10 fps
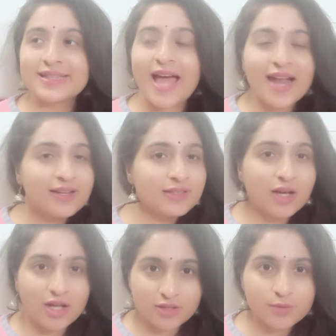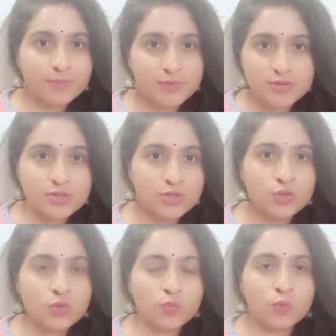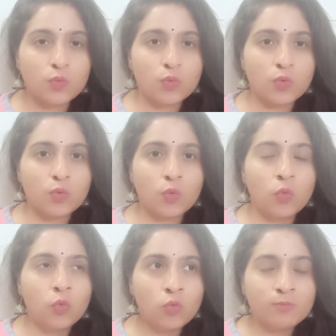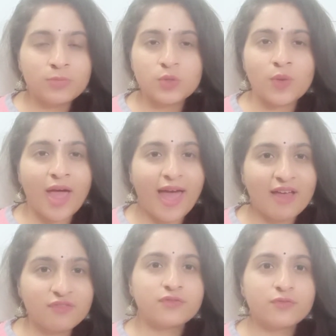that the other person whom you have